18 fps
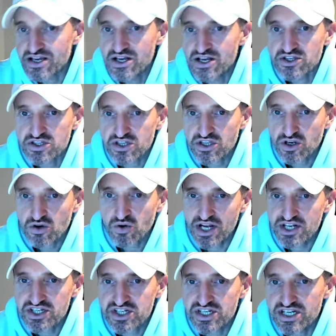So the
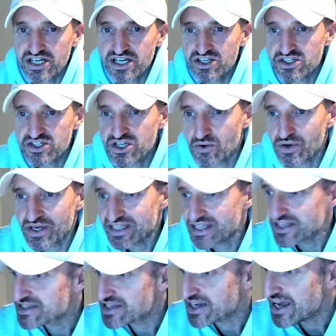question is going
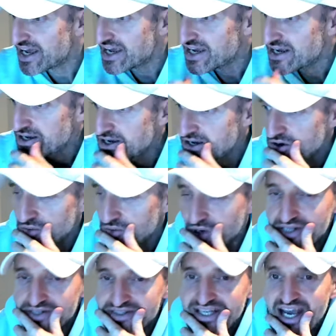to today,
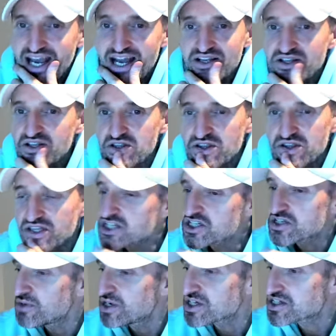well, Dan, this
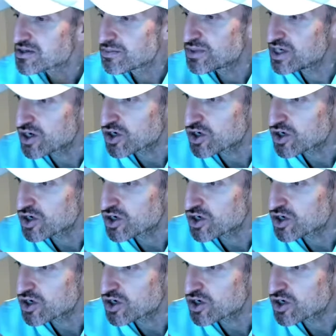must have been a